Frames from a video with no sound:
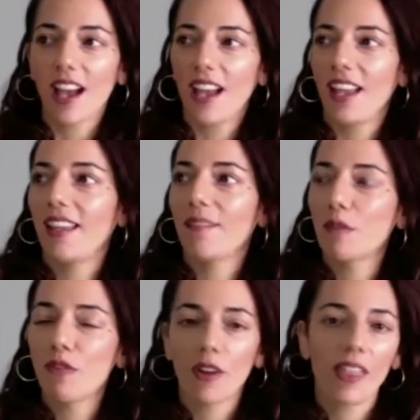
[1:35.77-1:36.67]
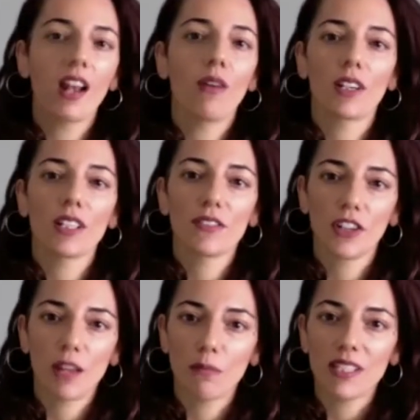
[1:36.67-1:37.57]
I before that I worked
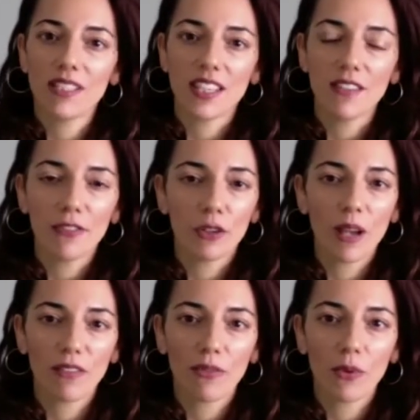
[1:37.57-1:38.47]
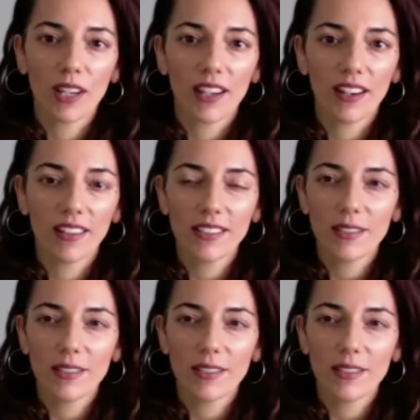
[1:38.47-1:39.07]
for NBC for about four years,